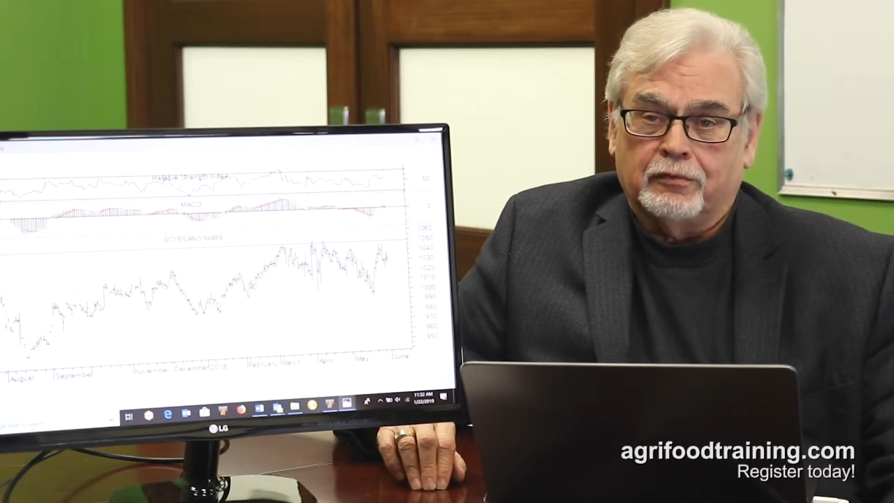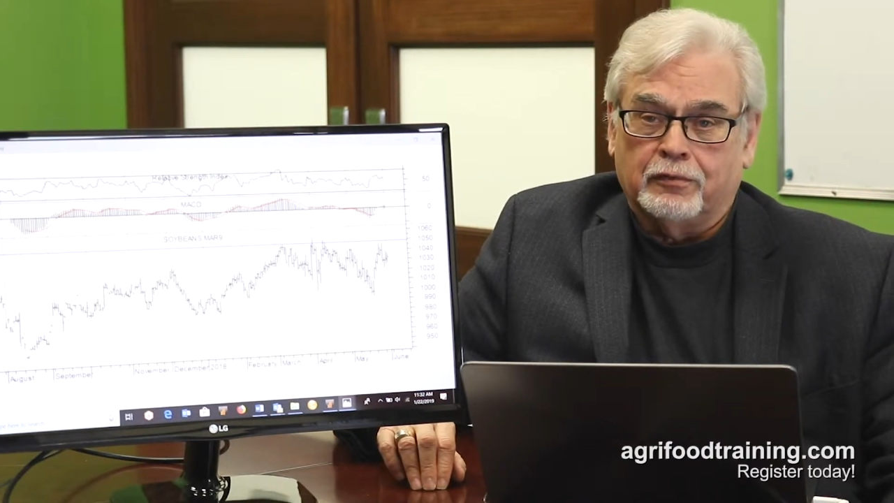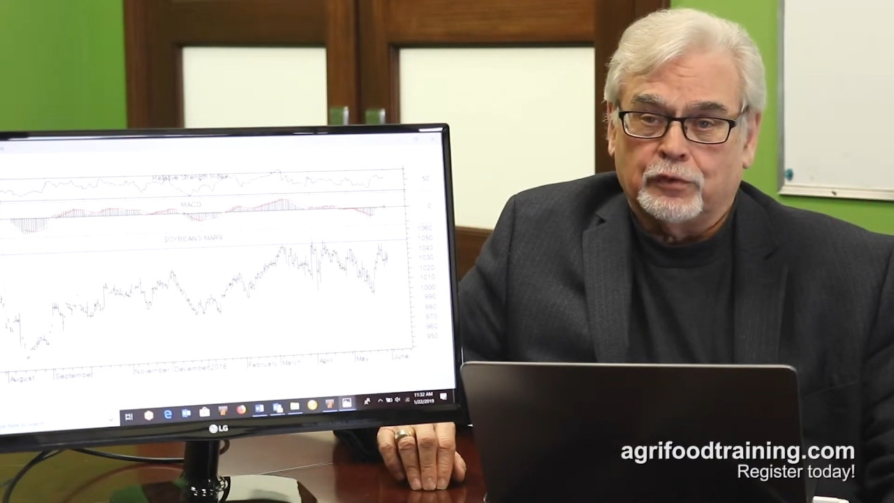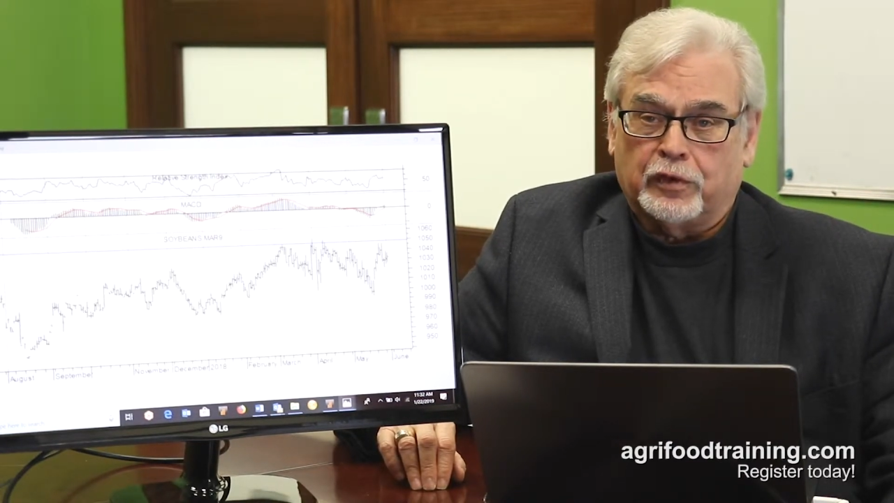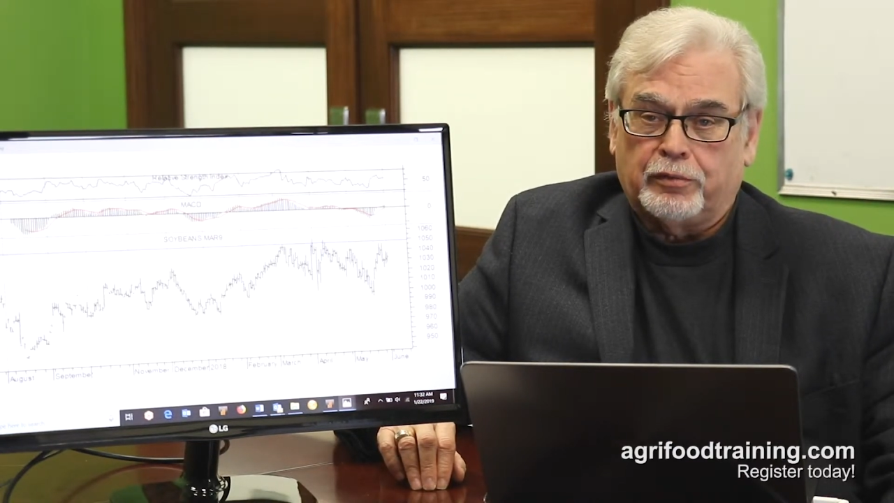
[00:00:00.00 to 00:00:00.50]

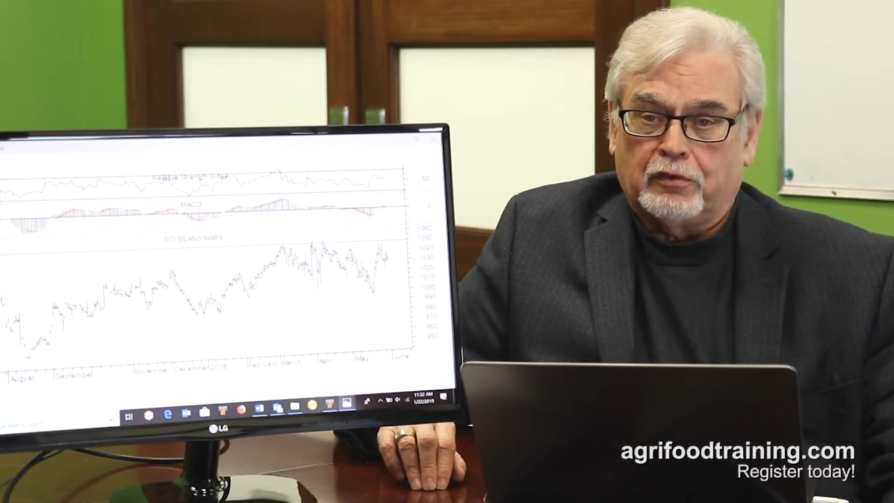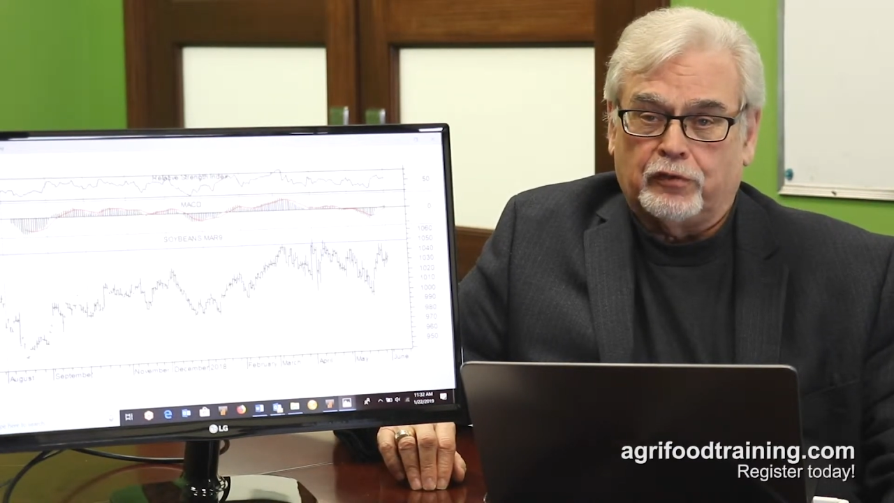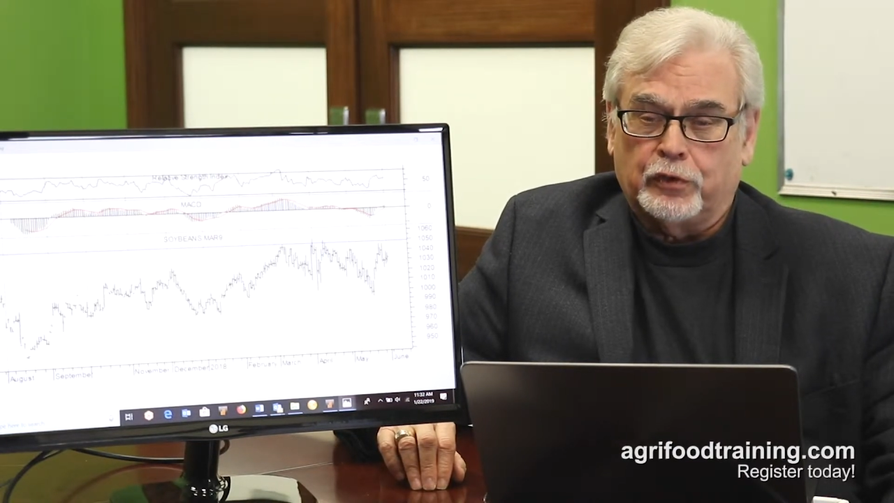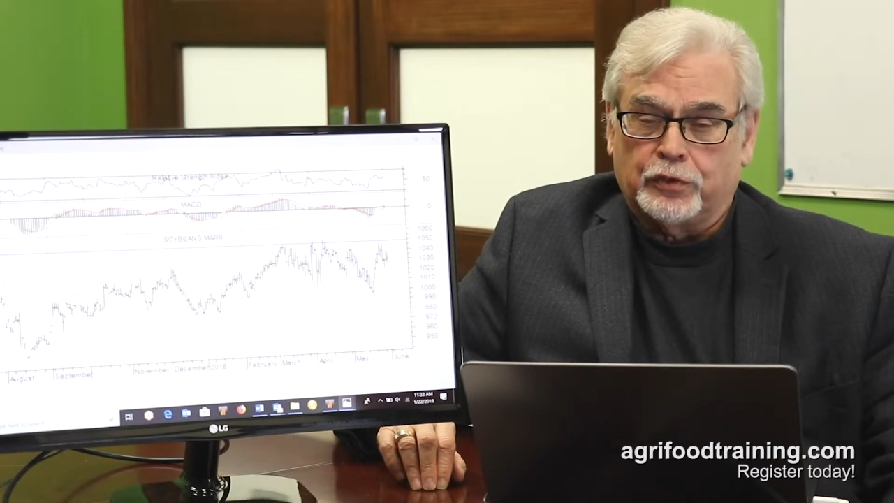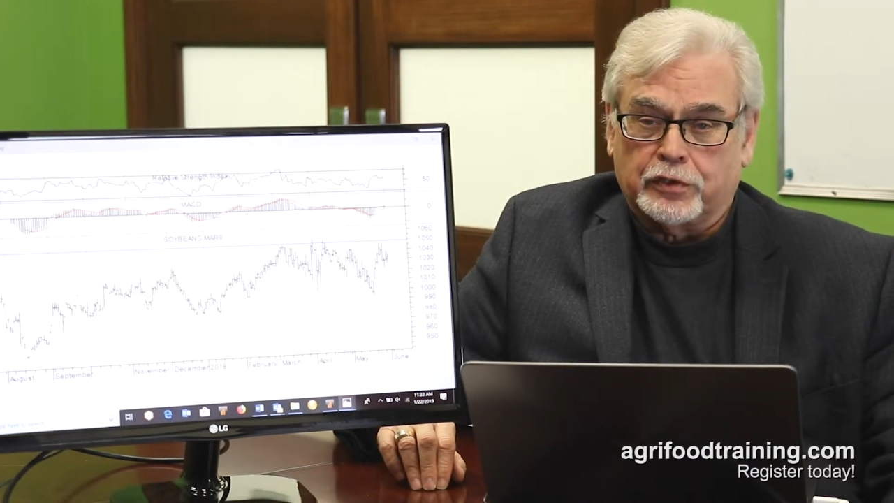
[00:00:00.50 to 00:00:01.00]
soybean
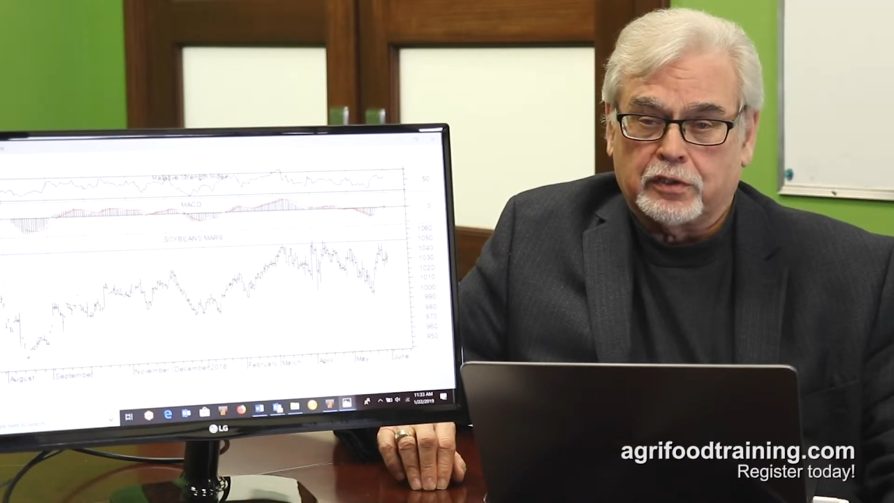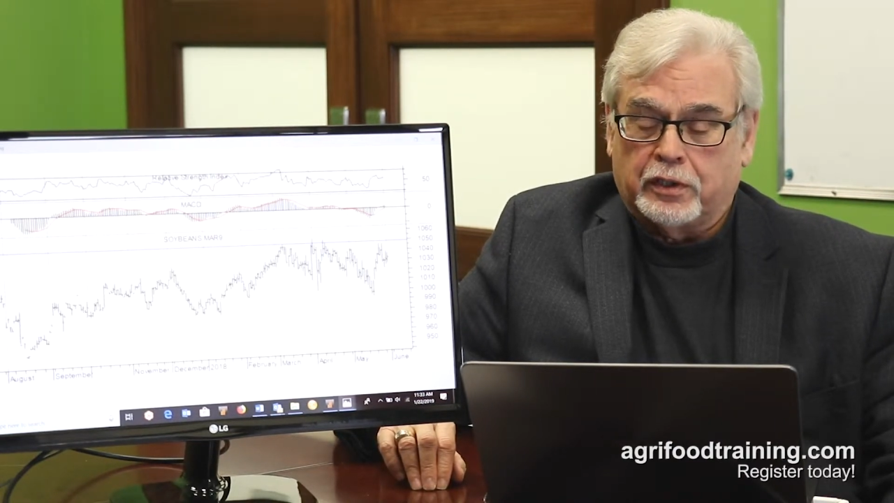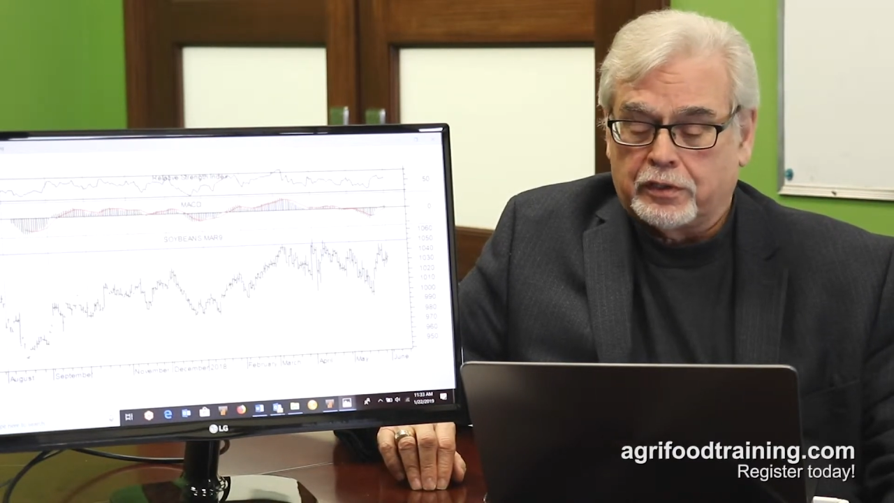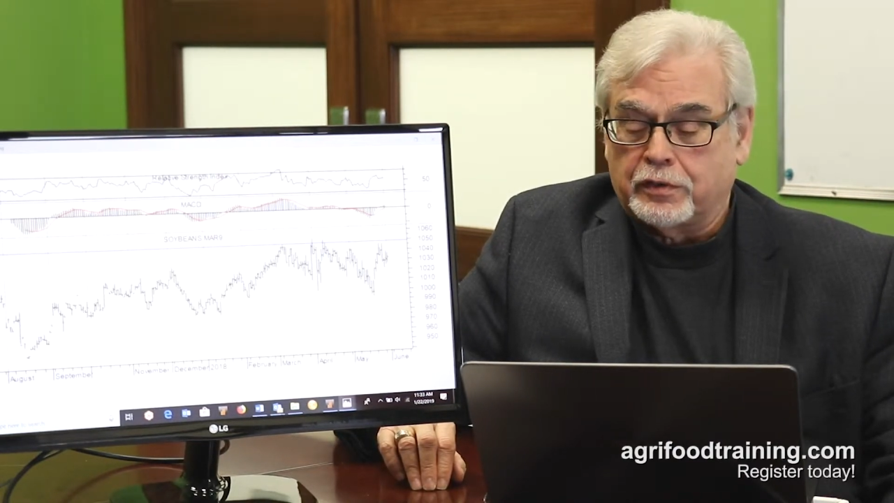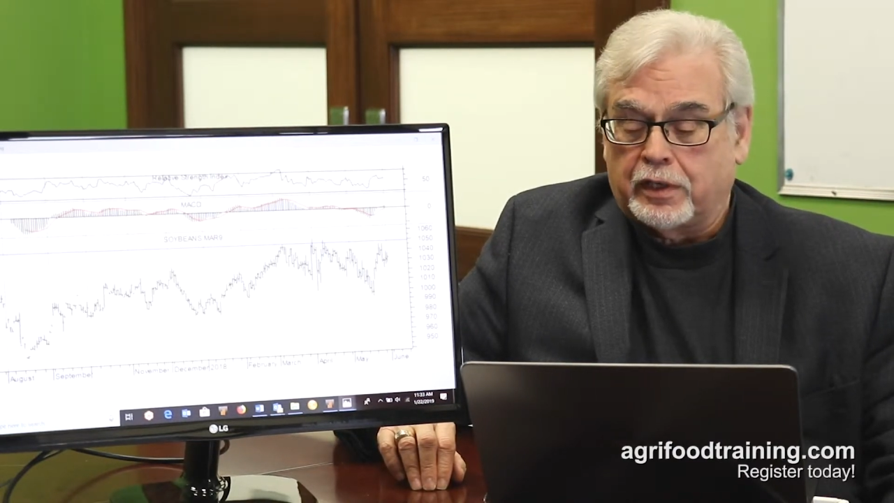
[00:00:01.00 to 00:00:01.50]
futures
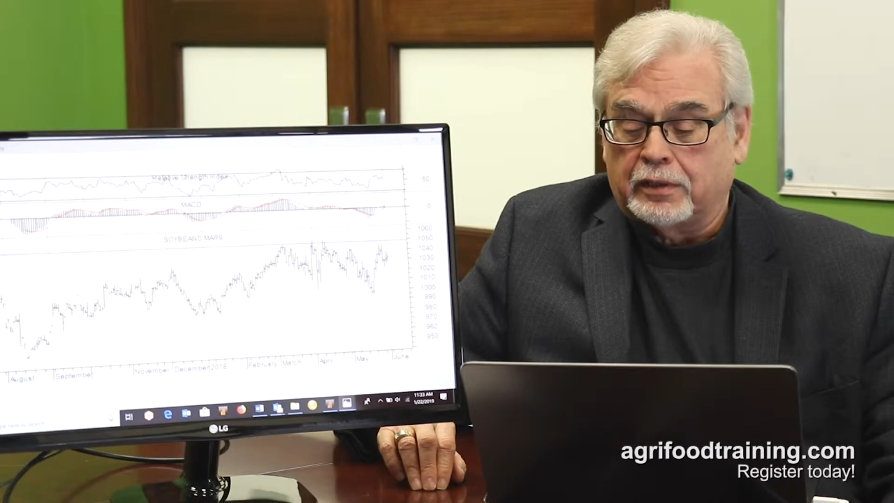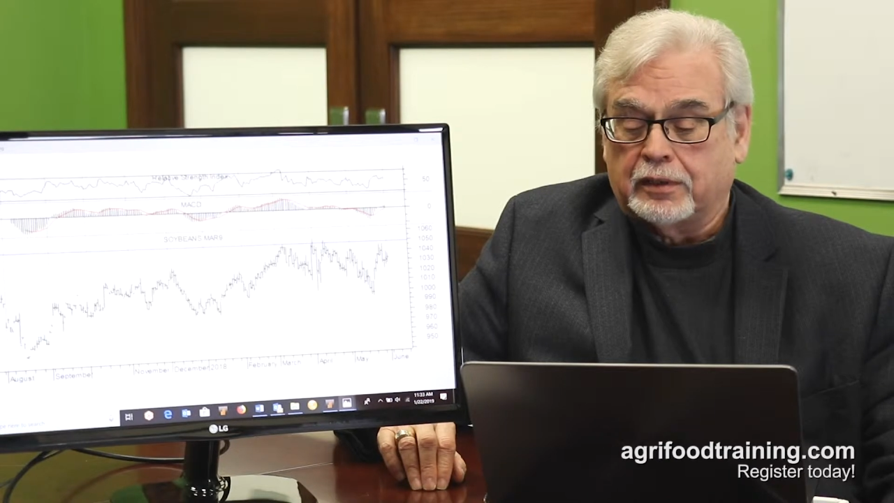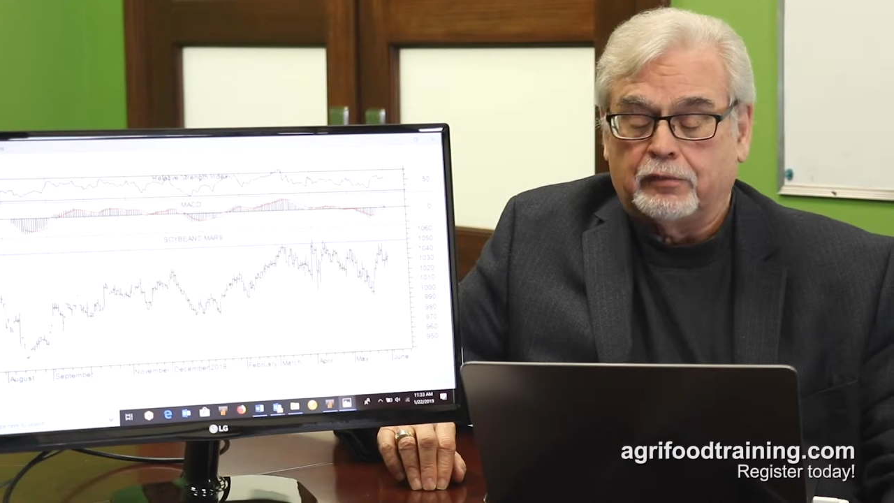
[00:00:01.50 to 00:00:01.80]
contract.